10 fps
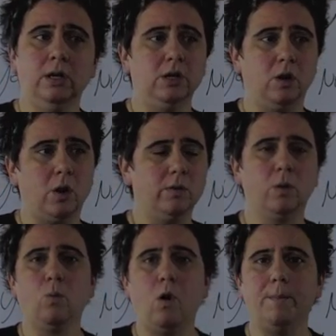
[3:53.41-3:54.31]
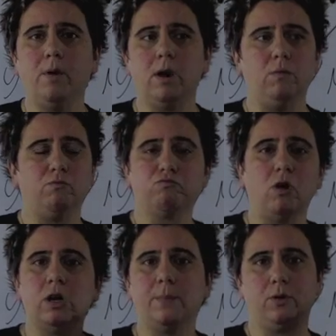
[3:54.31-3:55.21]
You know, going into Walmart and
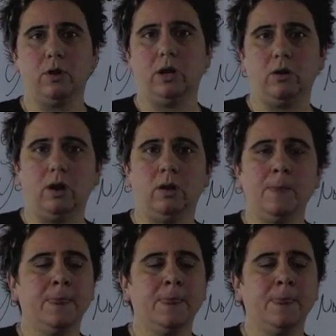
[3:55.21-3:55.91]
running up your credit card,